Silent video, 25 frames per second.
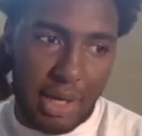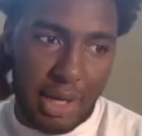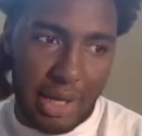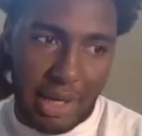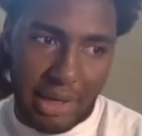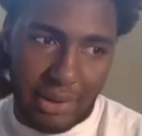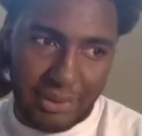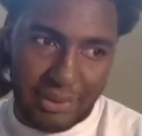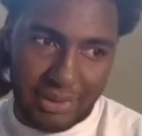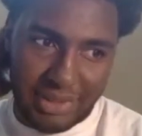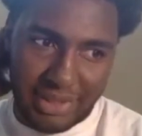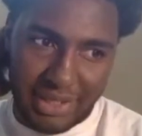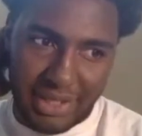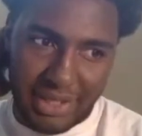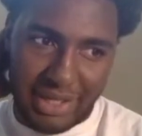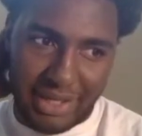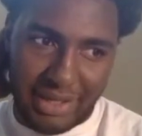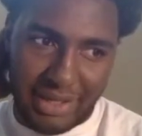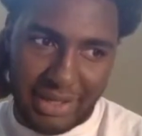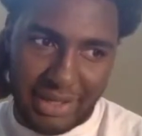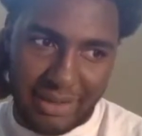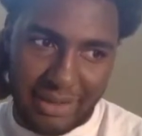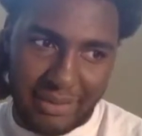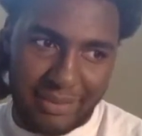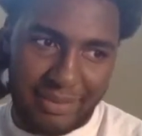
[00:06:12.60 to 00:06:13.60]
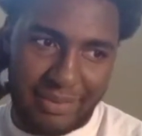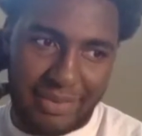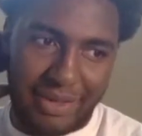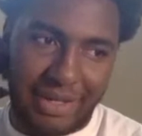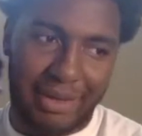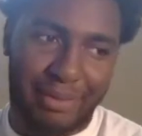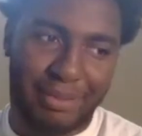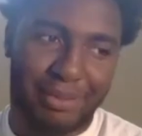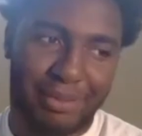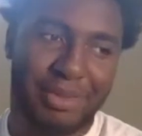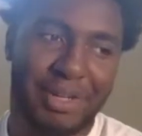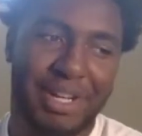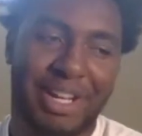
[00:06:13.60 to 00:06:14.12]
would say
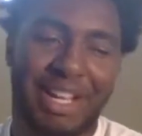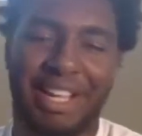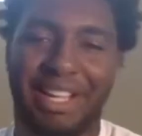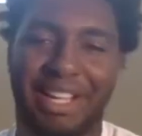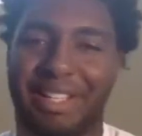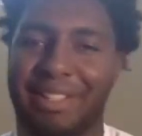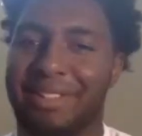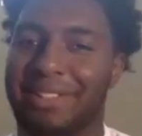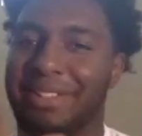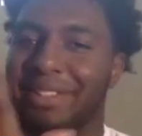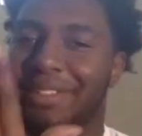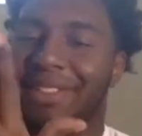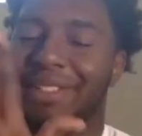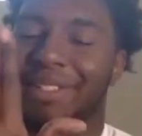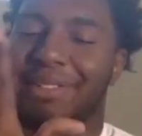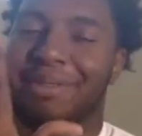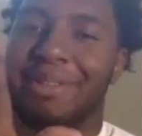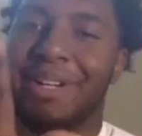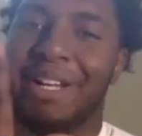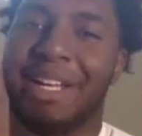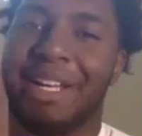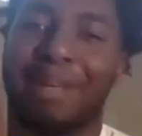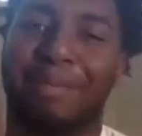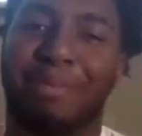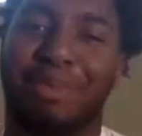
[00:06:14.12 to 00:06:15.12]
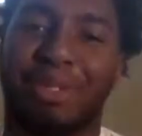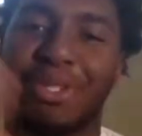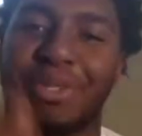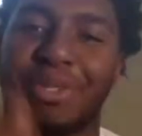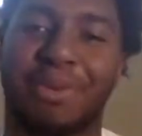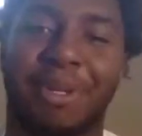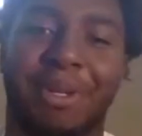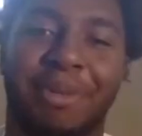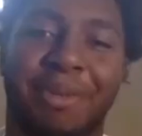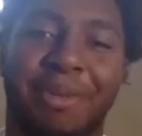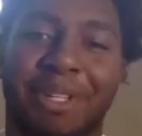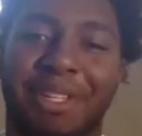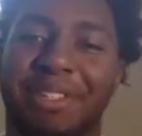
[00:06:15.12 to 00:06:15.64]
I'm right in
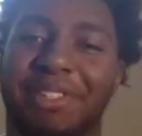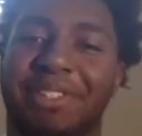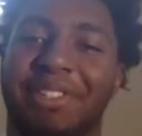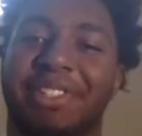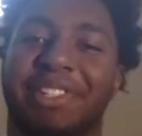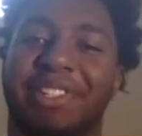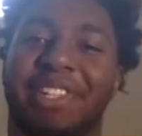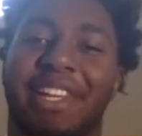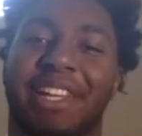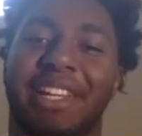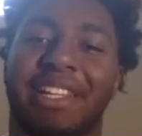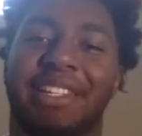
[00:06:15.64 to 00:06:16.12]
between what you just said.